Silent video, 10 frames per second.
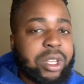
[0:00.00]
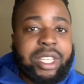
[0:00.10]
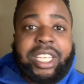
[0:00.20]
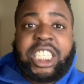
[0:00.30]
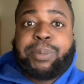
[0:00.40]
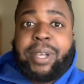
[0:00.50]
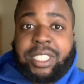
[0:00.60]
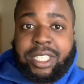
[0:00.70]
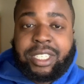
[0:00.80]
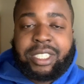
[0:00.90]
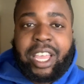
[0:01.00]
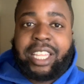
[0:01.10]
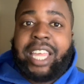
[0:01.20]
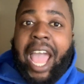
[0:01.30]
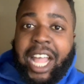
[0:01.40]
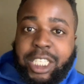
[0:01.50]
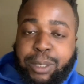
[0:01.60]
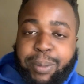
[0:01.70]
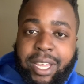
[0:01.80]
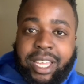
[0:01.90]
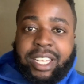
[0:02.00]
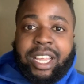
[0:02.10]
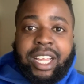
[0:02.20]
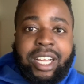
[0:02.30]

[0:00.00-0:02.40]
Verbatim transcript: the expenses, like the ad spend,